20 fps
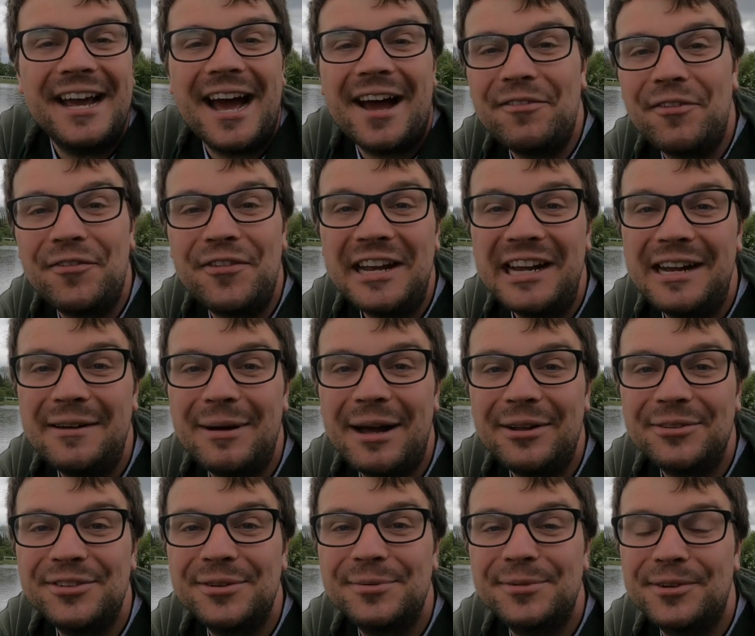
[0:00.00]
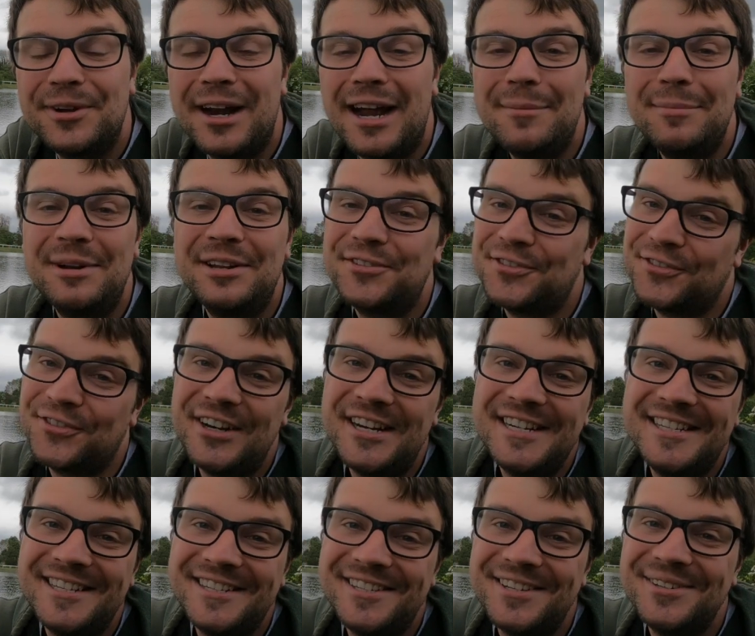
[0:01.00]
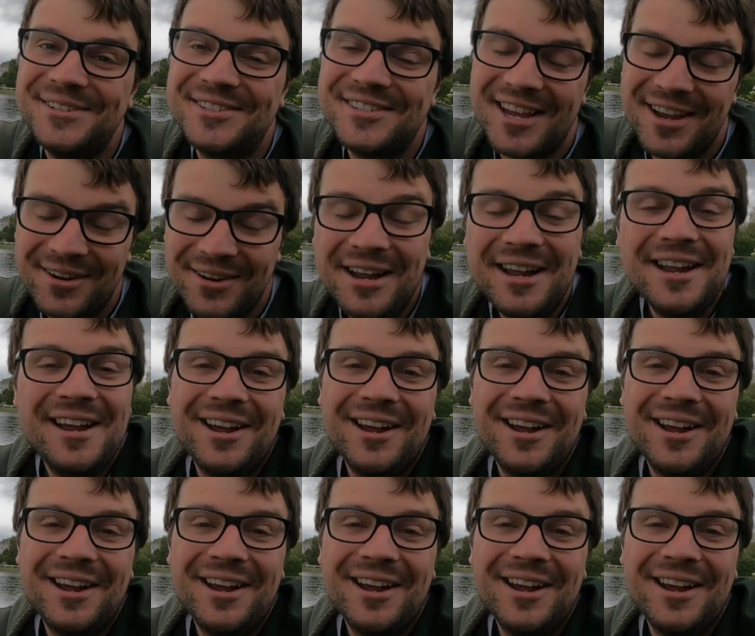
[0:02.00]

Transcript: have a think about subscribing. It's free to do so.